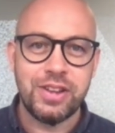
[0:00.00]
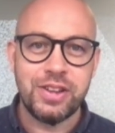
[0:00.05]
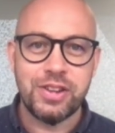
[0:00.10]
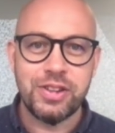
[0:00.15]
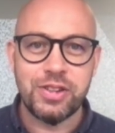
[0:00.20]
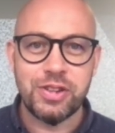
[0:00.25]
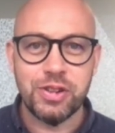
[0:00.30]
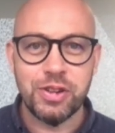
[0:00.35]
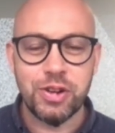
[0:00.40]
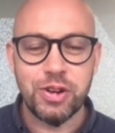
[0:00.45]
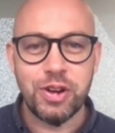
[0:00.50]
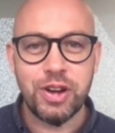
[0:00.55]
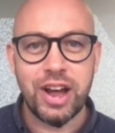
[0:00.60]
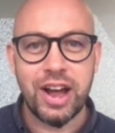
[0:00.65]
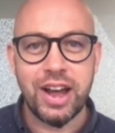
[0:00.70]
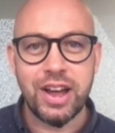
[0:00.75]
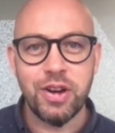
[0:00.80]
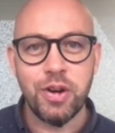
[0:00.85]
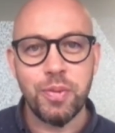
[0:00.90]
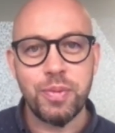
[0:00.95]
So
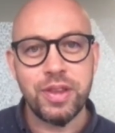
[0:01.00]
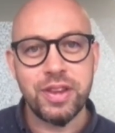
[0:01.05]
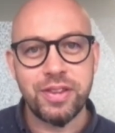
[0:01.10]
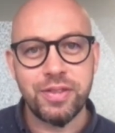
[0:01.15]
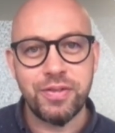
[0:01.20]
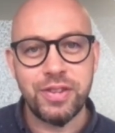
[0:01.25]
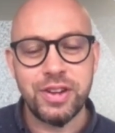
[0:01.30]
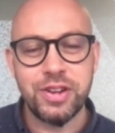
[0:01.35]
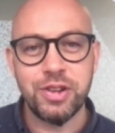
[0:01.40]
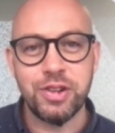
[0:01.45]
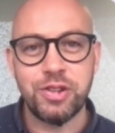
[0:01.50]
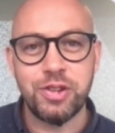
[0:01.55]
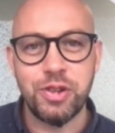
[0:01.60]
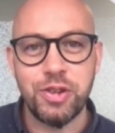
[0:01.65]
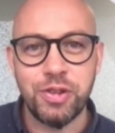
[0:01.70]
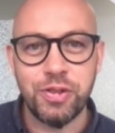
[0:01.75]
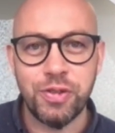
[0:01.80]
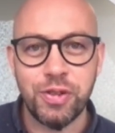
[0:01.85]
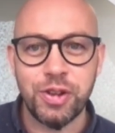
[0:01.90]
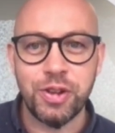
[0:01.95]
I hope this video is
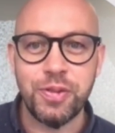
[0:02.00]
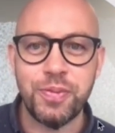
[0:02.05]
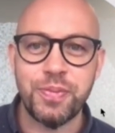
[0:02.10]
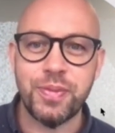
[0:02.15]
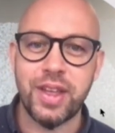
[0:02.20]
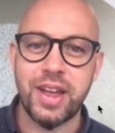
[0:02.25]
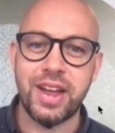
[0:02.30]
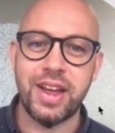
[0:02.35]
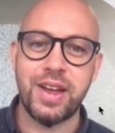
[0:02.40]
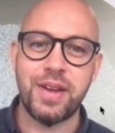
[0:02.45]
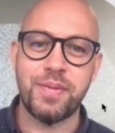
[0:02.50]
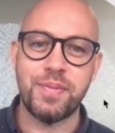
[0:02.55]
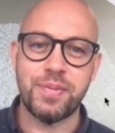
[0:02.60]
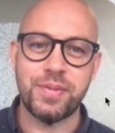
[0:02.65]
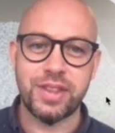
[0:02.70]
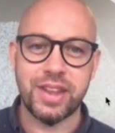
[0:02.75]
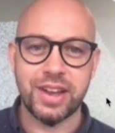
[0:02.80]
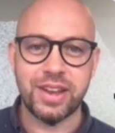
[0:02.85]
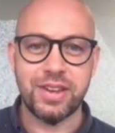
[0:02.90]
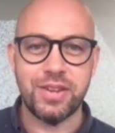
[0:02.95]
useful. Um,
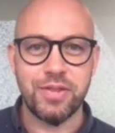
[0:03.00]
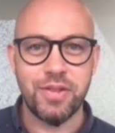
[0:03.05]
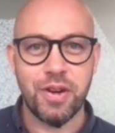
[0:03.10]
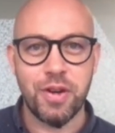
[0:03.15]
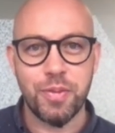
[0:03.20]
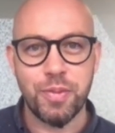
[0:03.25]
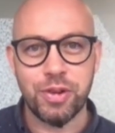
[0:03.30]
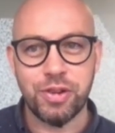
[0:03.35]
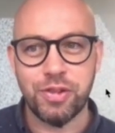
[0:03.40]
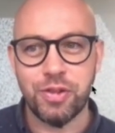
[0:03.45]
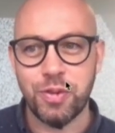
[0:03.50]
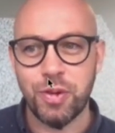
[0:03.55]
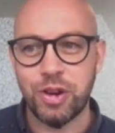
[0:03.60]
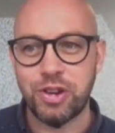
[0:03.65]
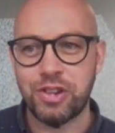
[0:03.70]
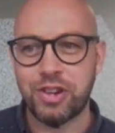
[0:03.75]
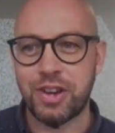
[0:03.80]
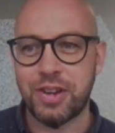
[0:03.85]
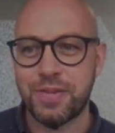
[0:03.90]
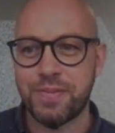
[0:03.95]
thank you very much for
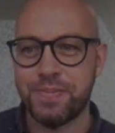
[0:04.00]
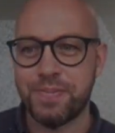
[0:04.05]
watching.